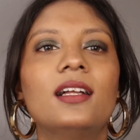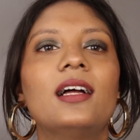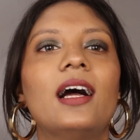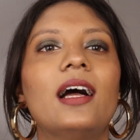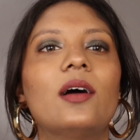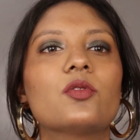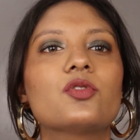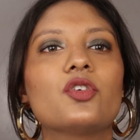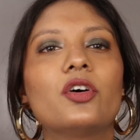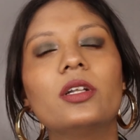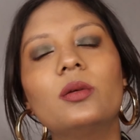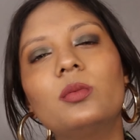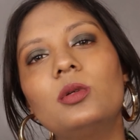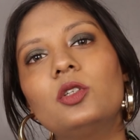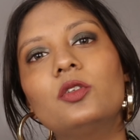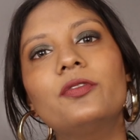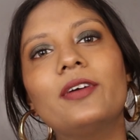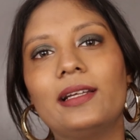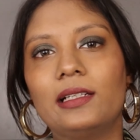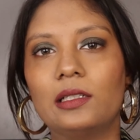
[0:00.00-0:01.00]
I was not able
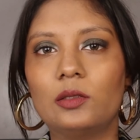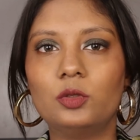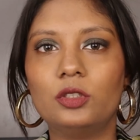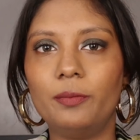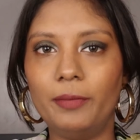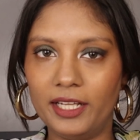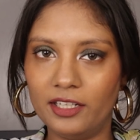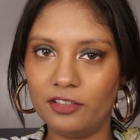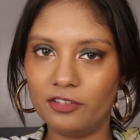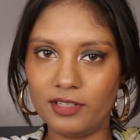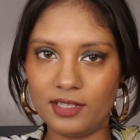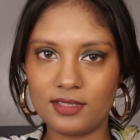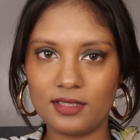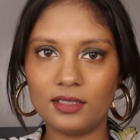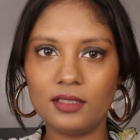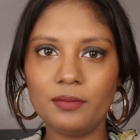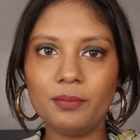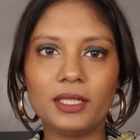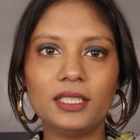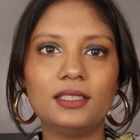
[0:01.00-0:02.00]
to find out the main
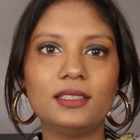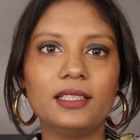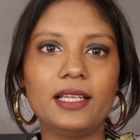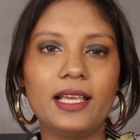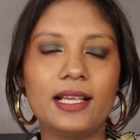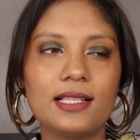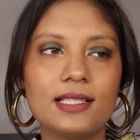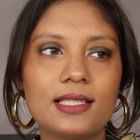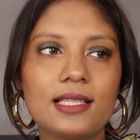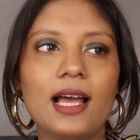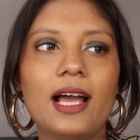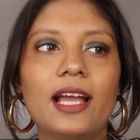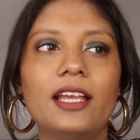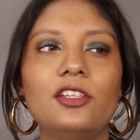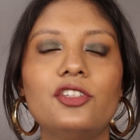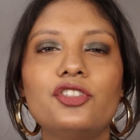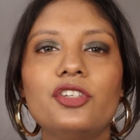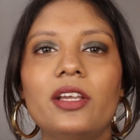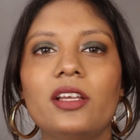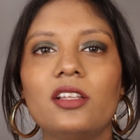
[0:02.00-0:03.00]
reason, but yes, I
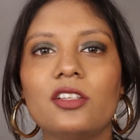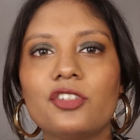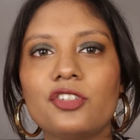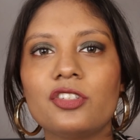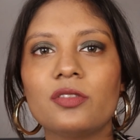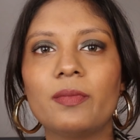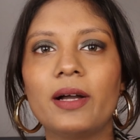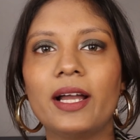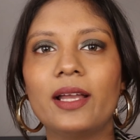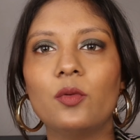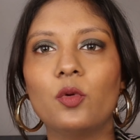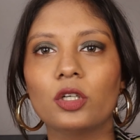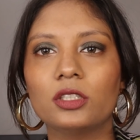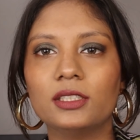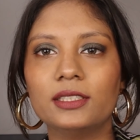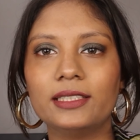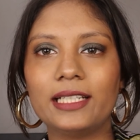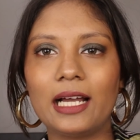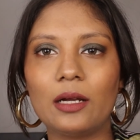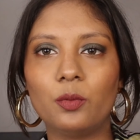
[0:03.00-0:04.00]
changed my
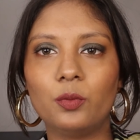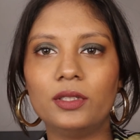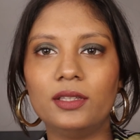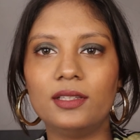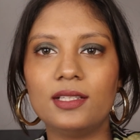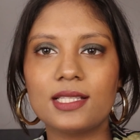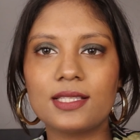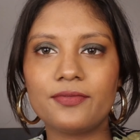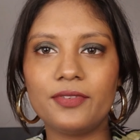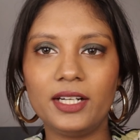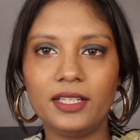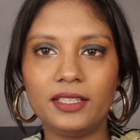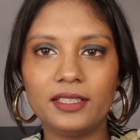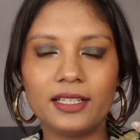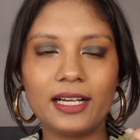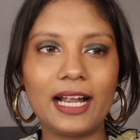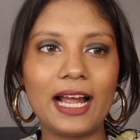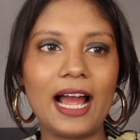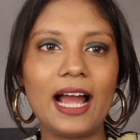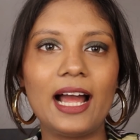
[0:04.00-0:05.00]
water tap with this filter.
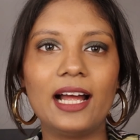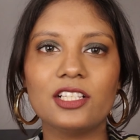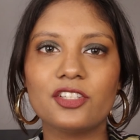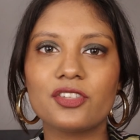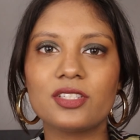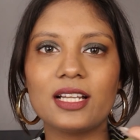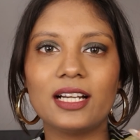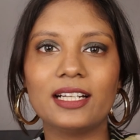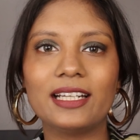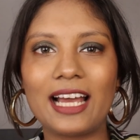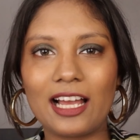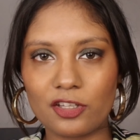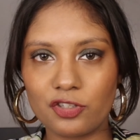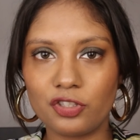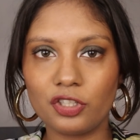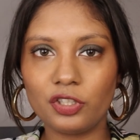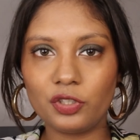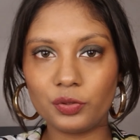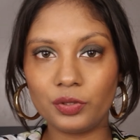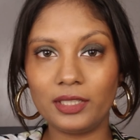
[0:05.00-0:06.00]
I just
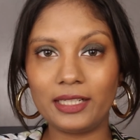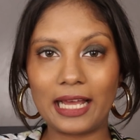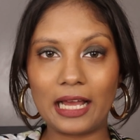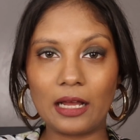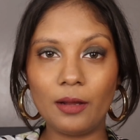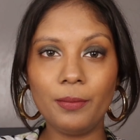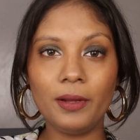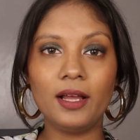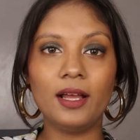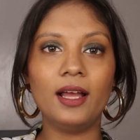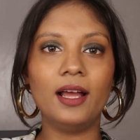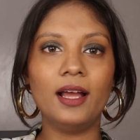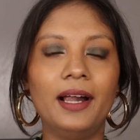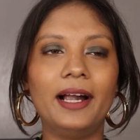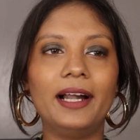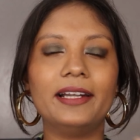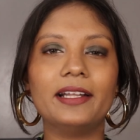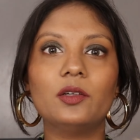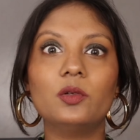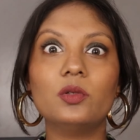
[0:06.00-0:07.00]
attached it to the tap
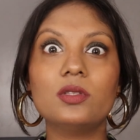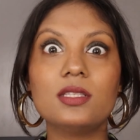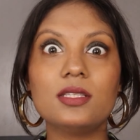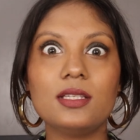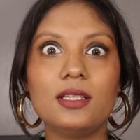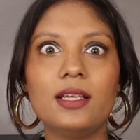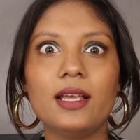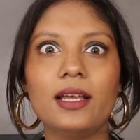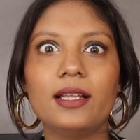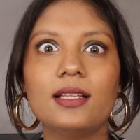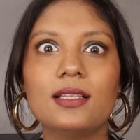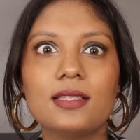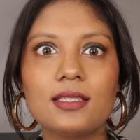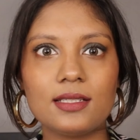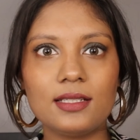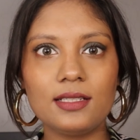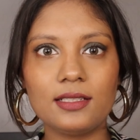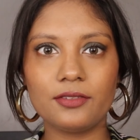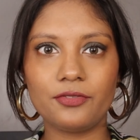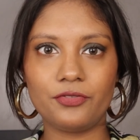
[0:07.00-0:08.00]
and I could see an
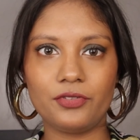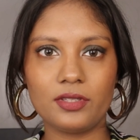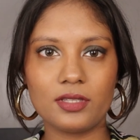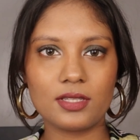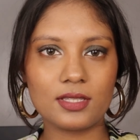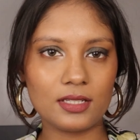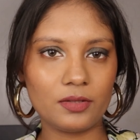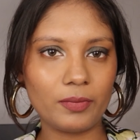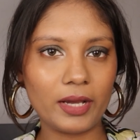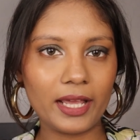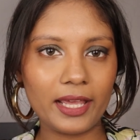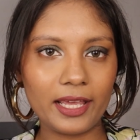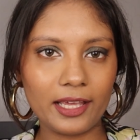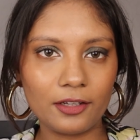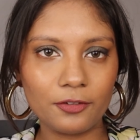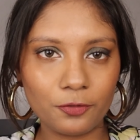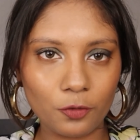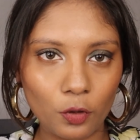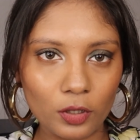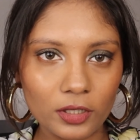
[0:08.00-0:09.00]
instant difference in my
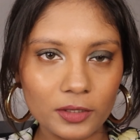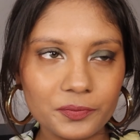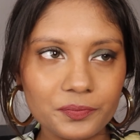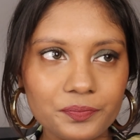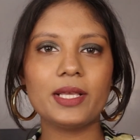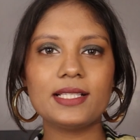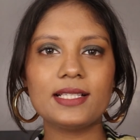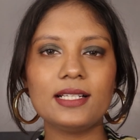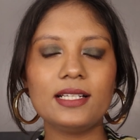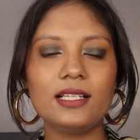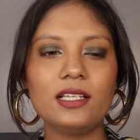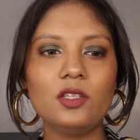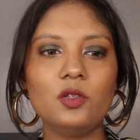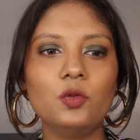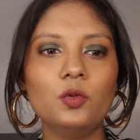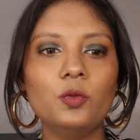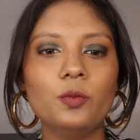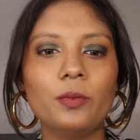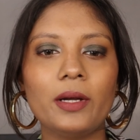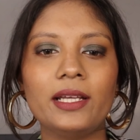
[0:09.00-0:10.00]
hair fall. Basically,
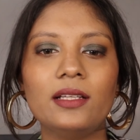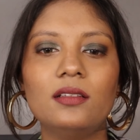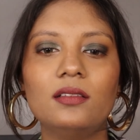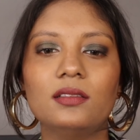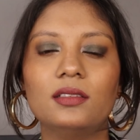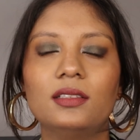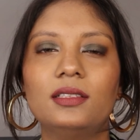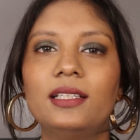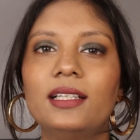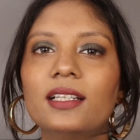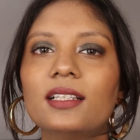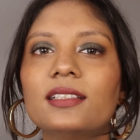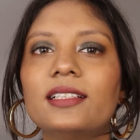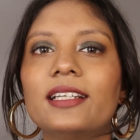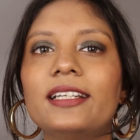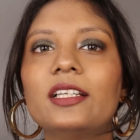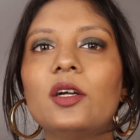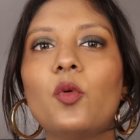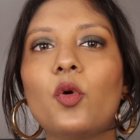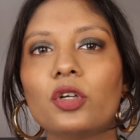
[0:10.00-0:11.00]
you might think
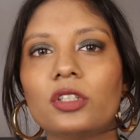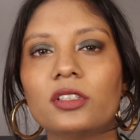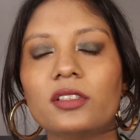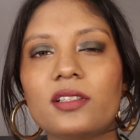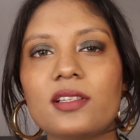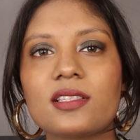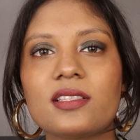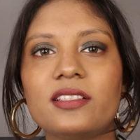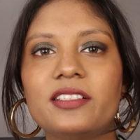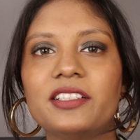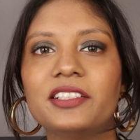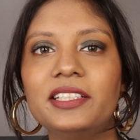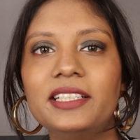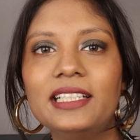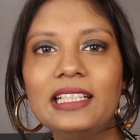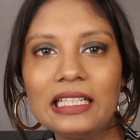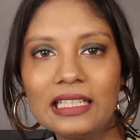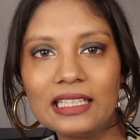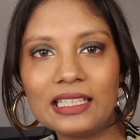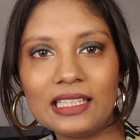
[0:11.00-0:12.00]
that your water is
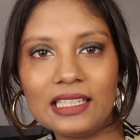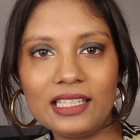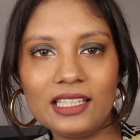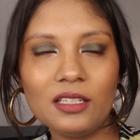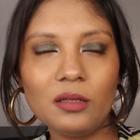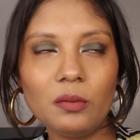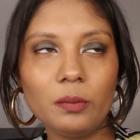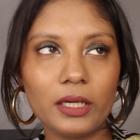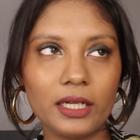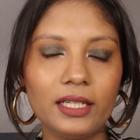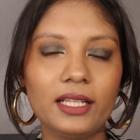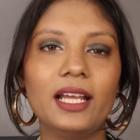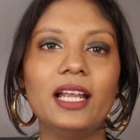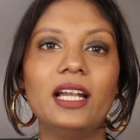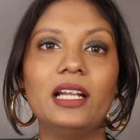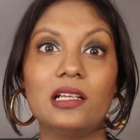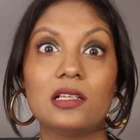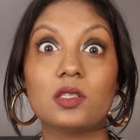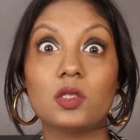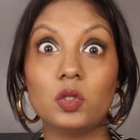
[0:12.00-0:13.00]
really clean, but
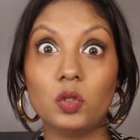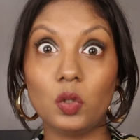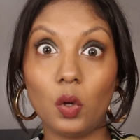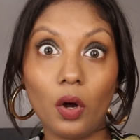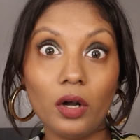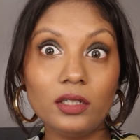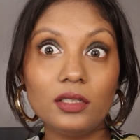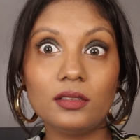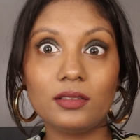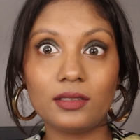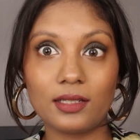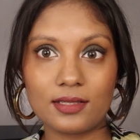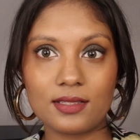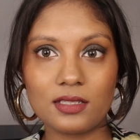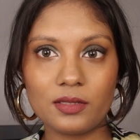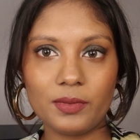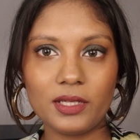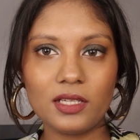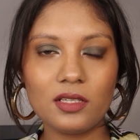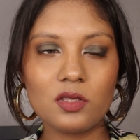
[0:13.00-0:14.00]
it is not,
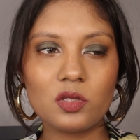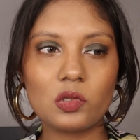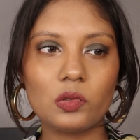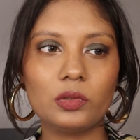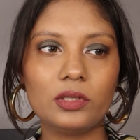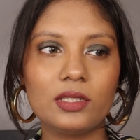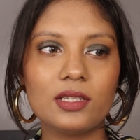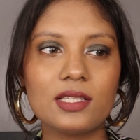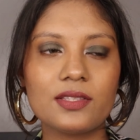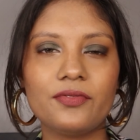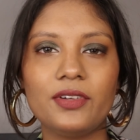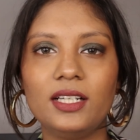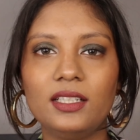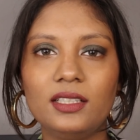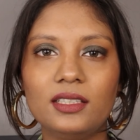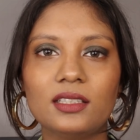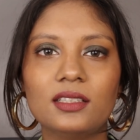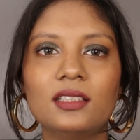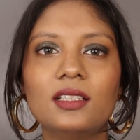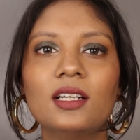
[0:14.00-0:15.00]
trust me. So this
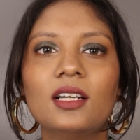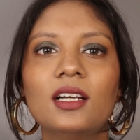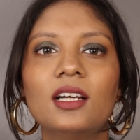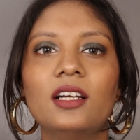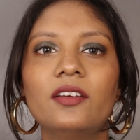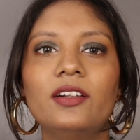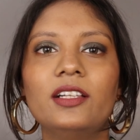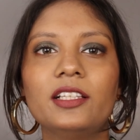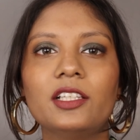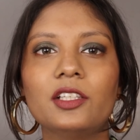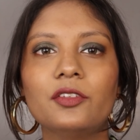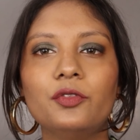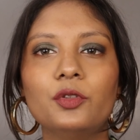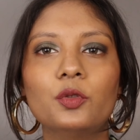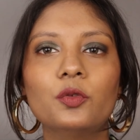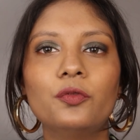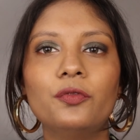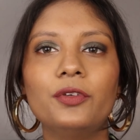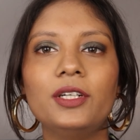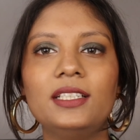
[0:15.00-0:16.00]
filter will give
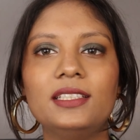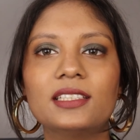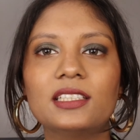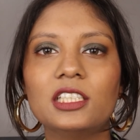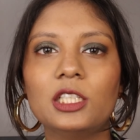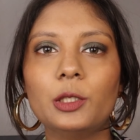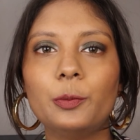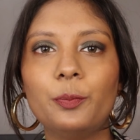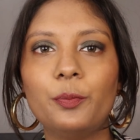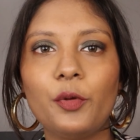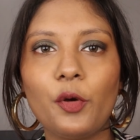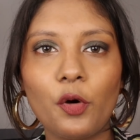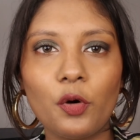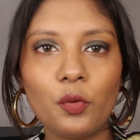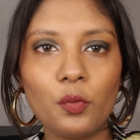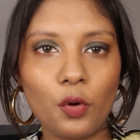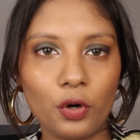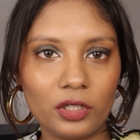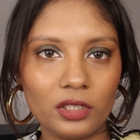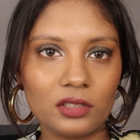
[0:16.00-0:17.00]
you filtered pure
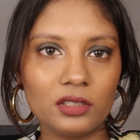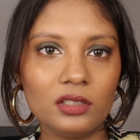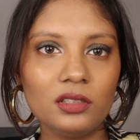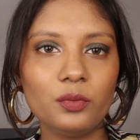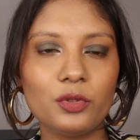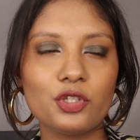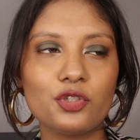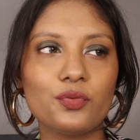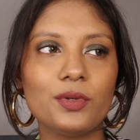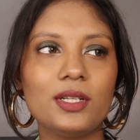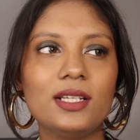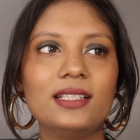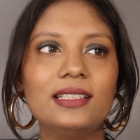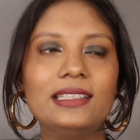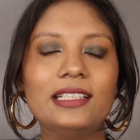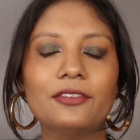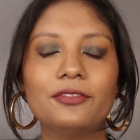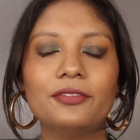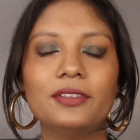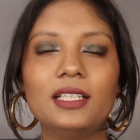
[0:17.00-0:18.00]
water, which will
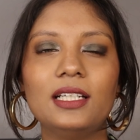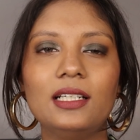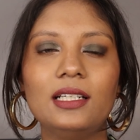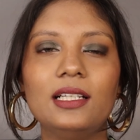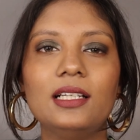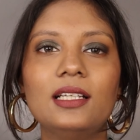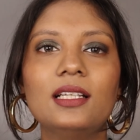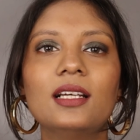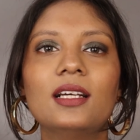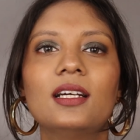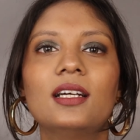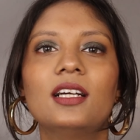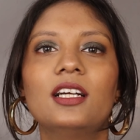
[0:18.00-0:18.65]
definitely